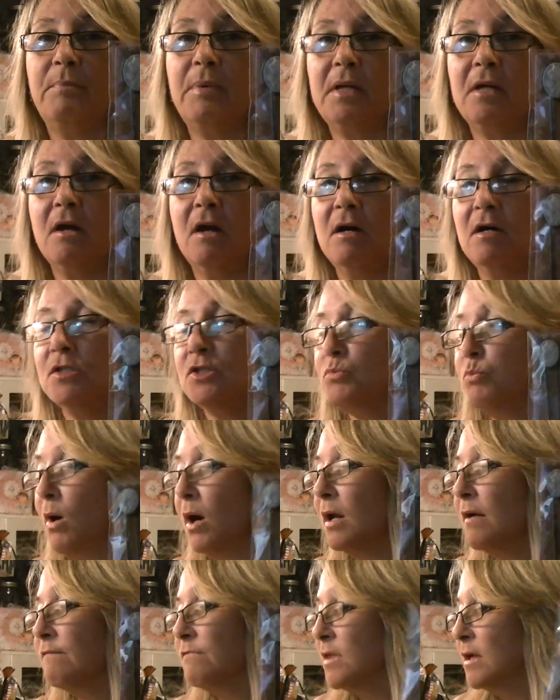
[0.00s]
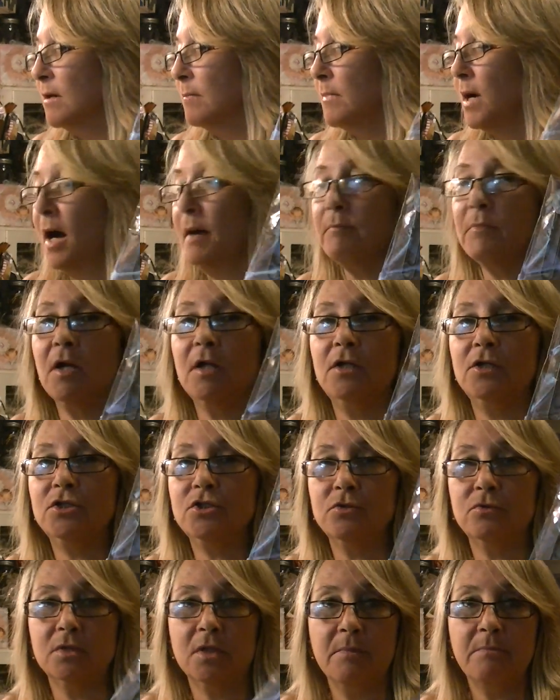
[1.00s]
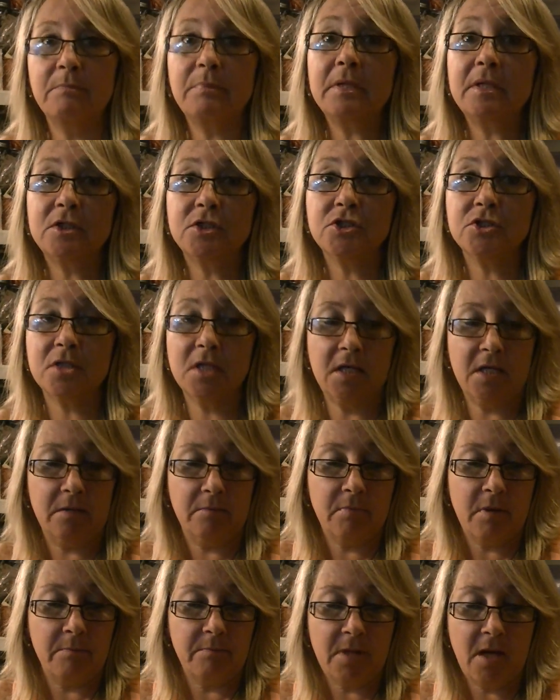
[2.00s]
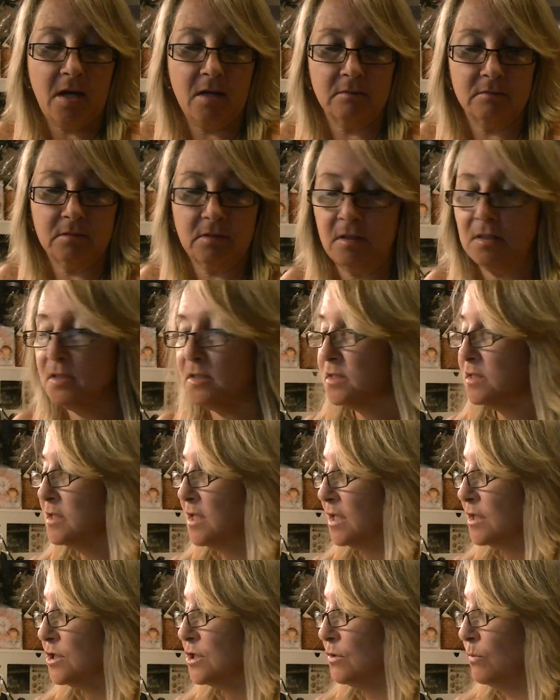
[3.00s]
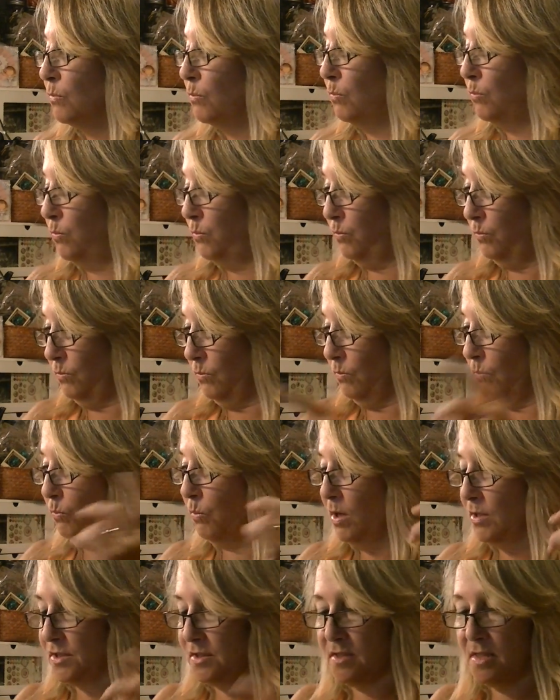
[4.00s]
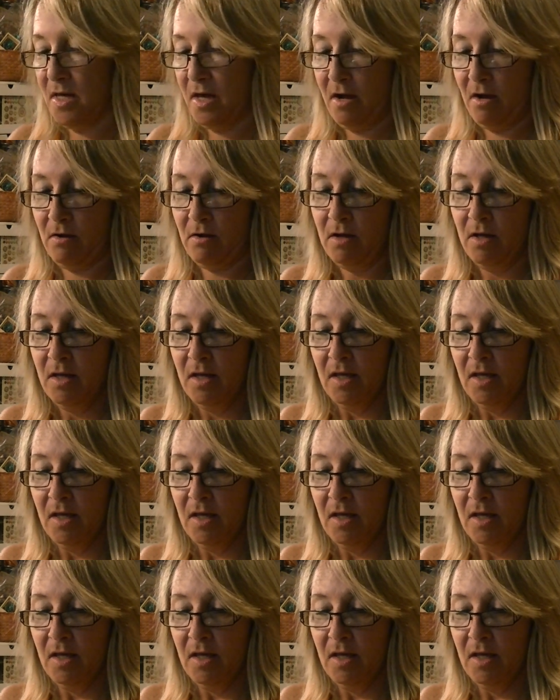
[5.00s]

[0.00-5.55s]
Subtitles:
Because one of them I'm going to do in a beach theme. I'm not going to stick to what's there.